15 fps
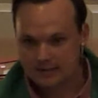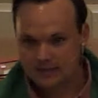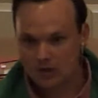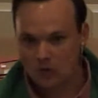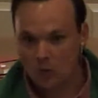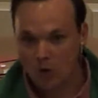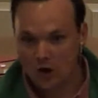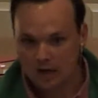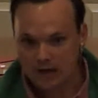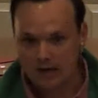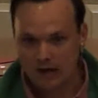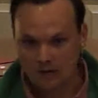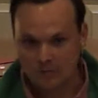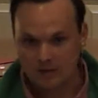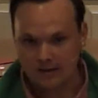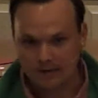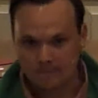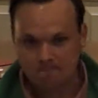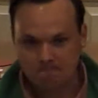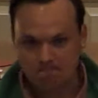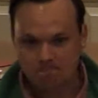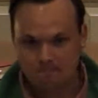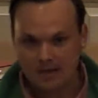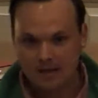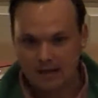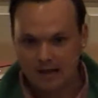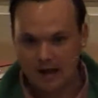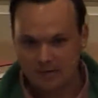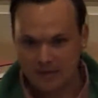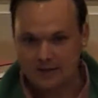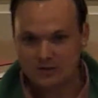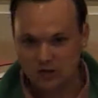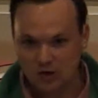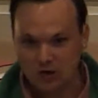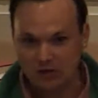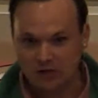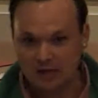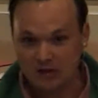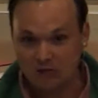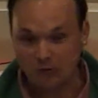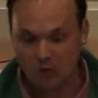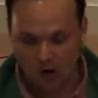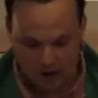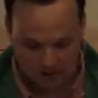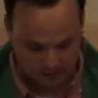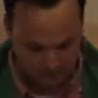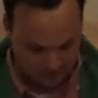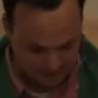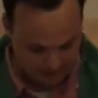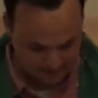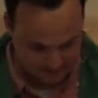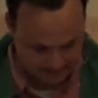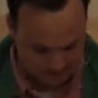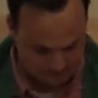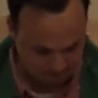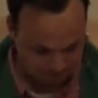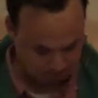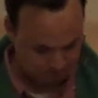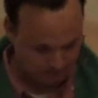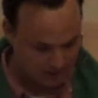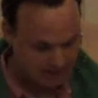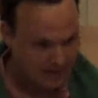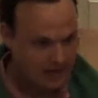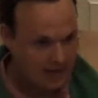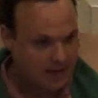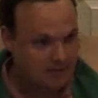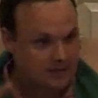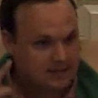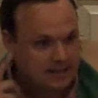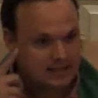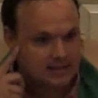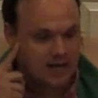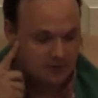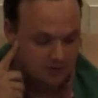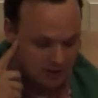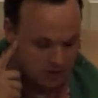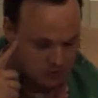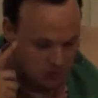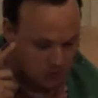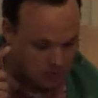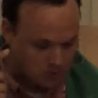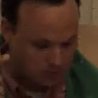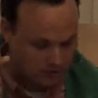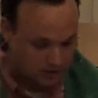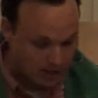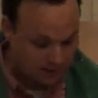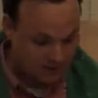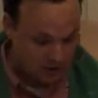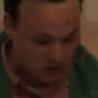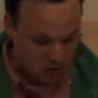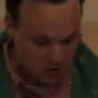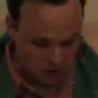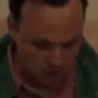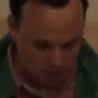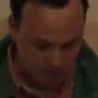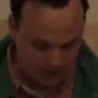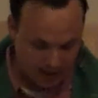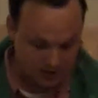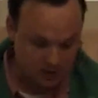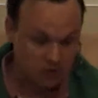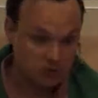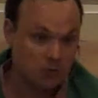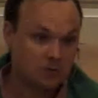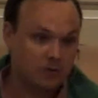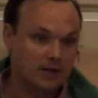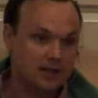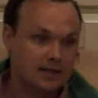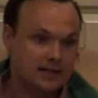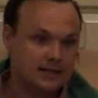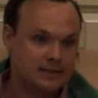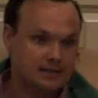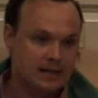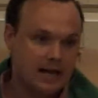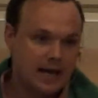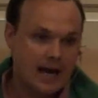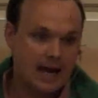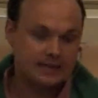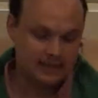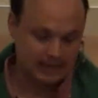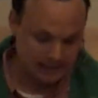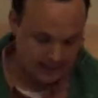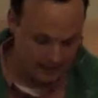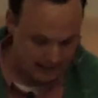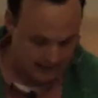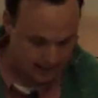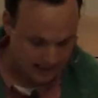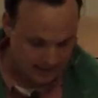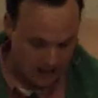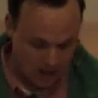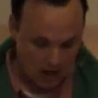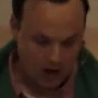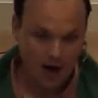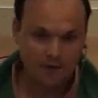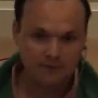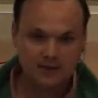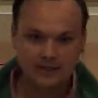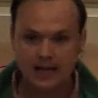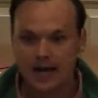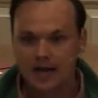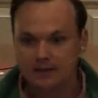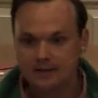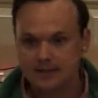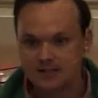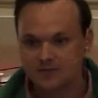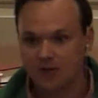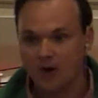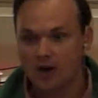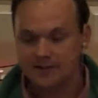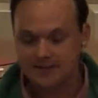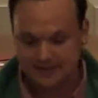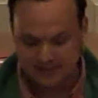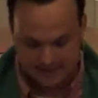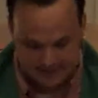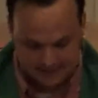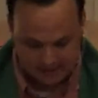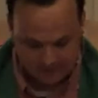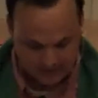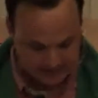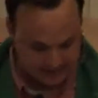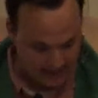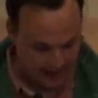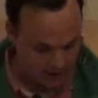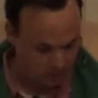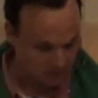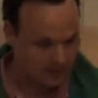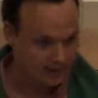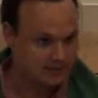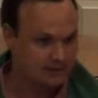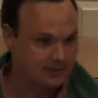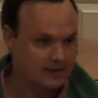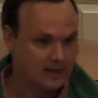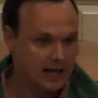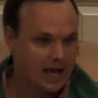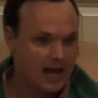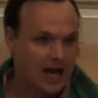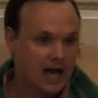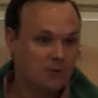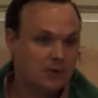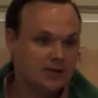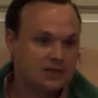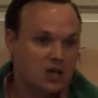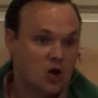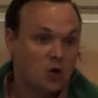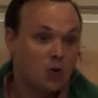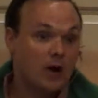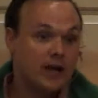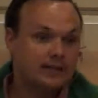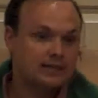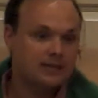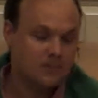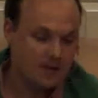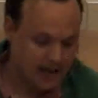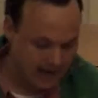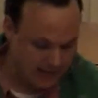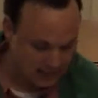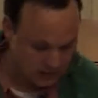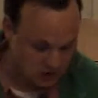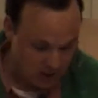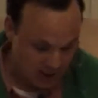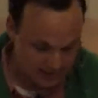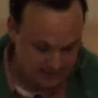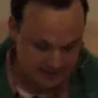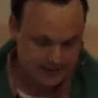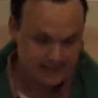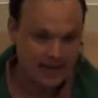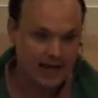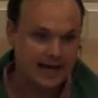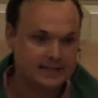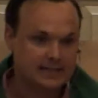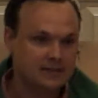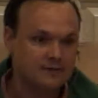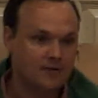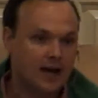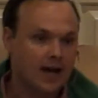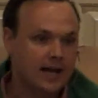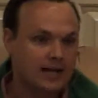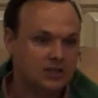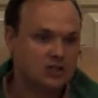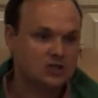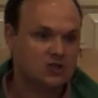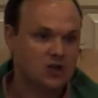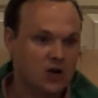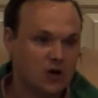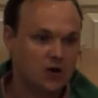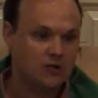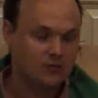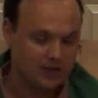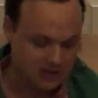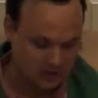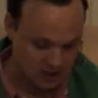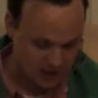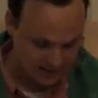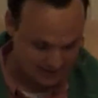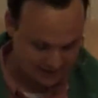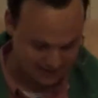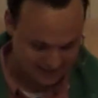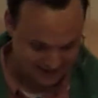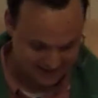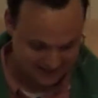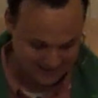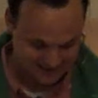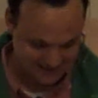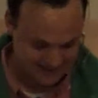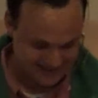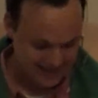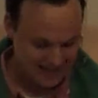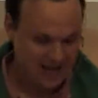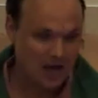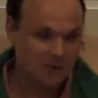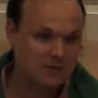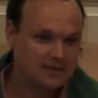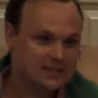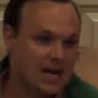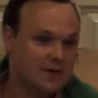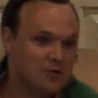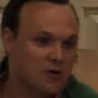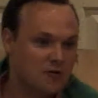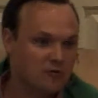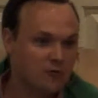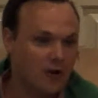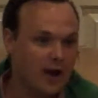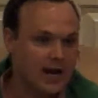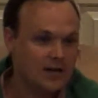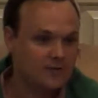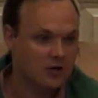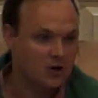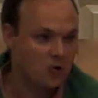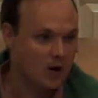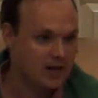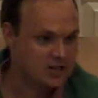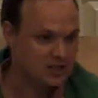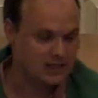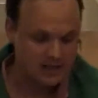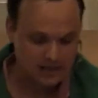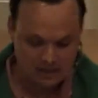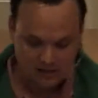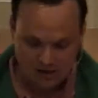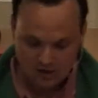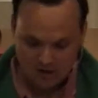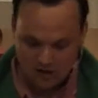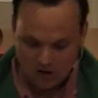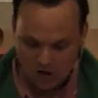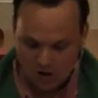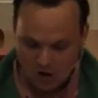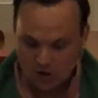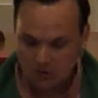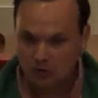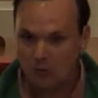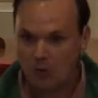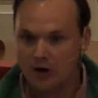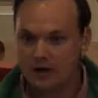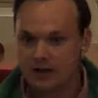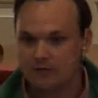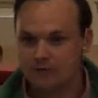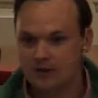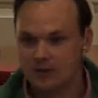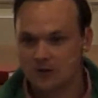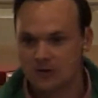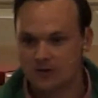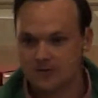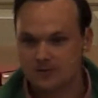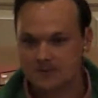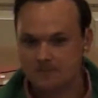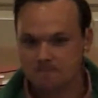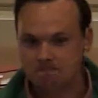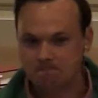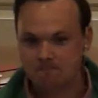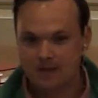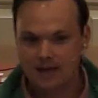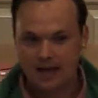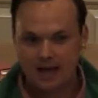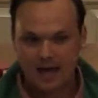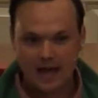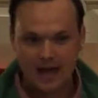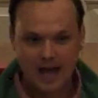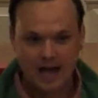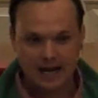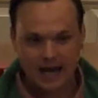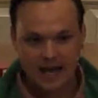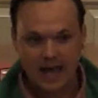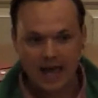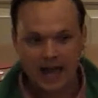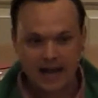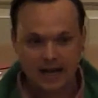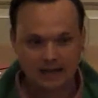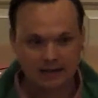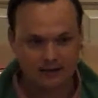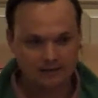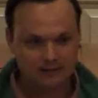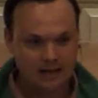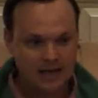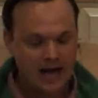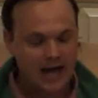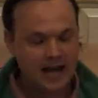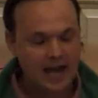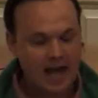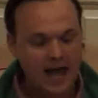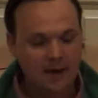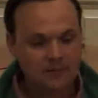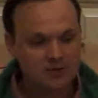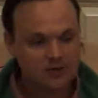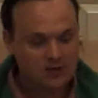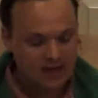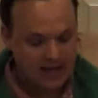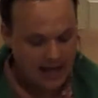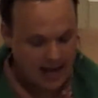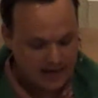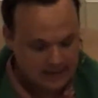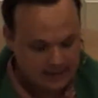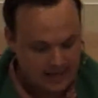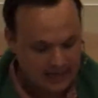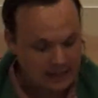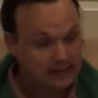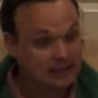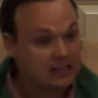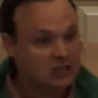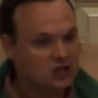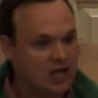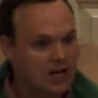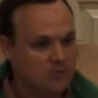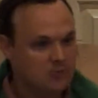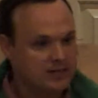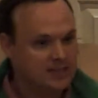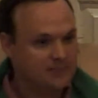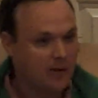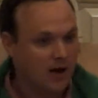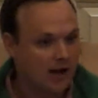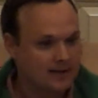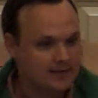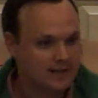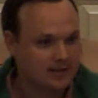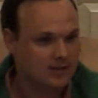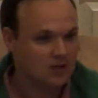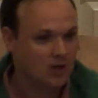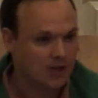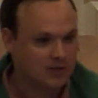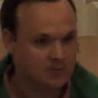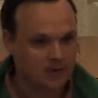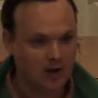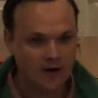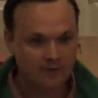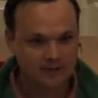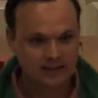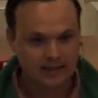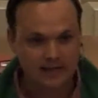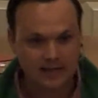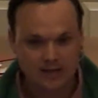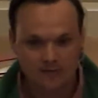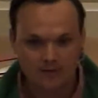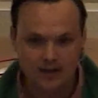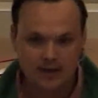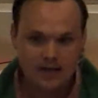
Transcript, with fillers: still working on me, and that's a good thing for all of us. And this is nothing true, nothing new, because the truth is, as a kid, I often had this false sense of entitlement. I was quick to demand justice as if I deserved justice. I was never afraid of a questioning authority figures. And I hate it. I absolutely hated that cliche response that adults would often give